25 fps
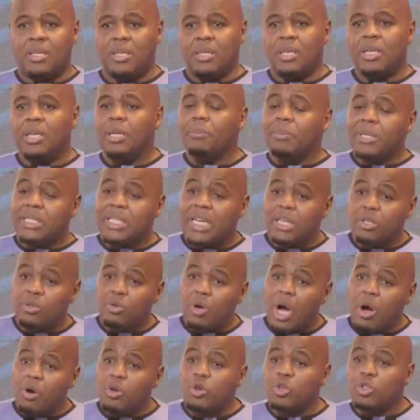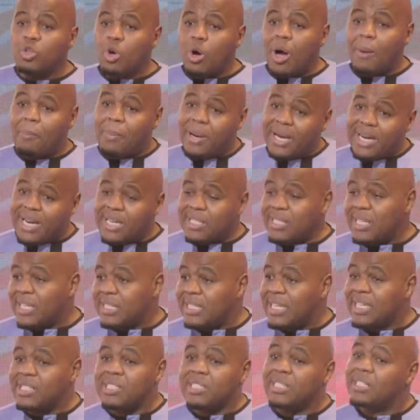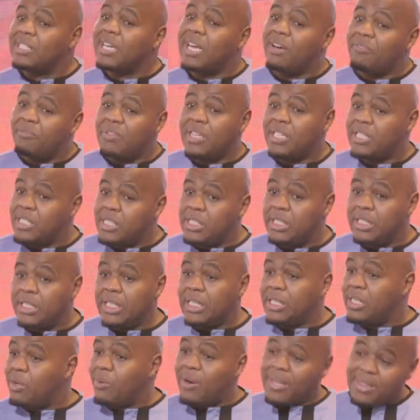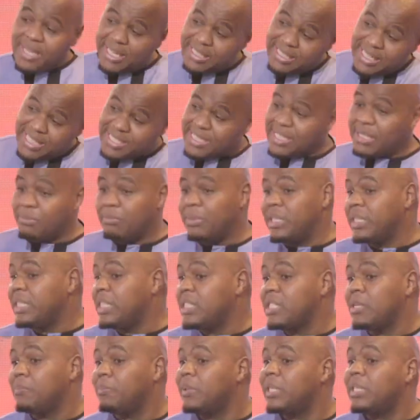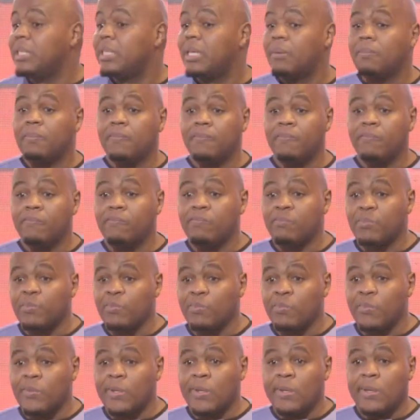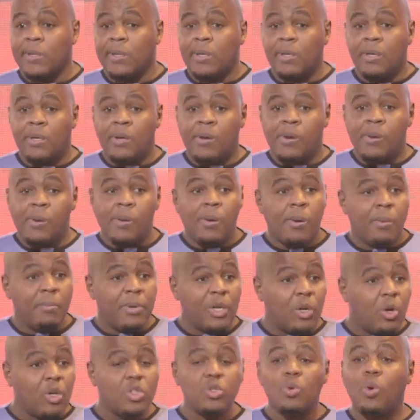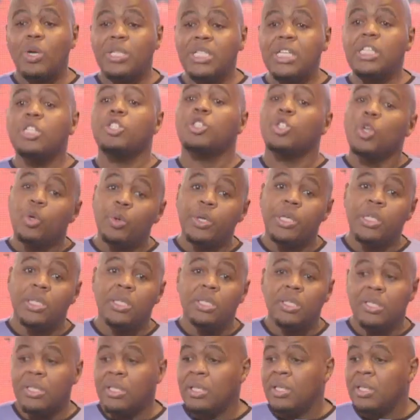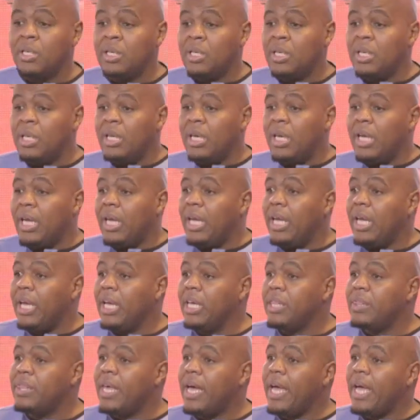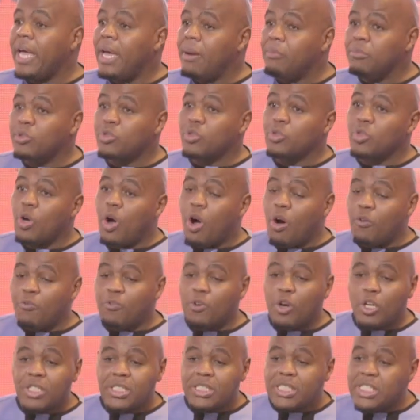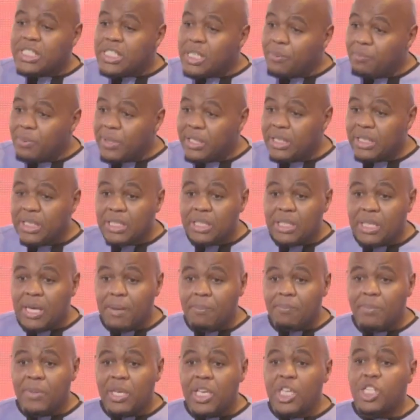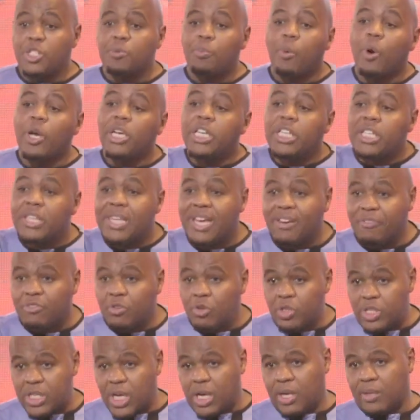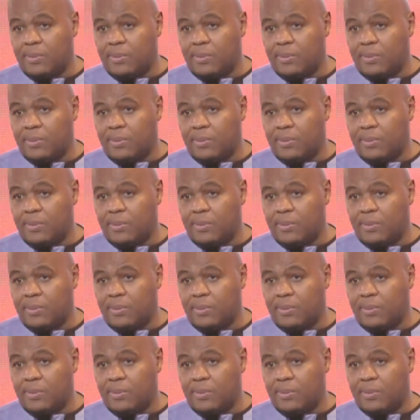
Let me tell you how you know a parent that doesn't love the children, the one that doesn't discipline them. Because what he's doing, in the aim of not disciplining them, he's spoiling their future.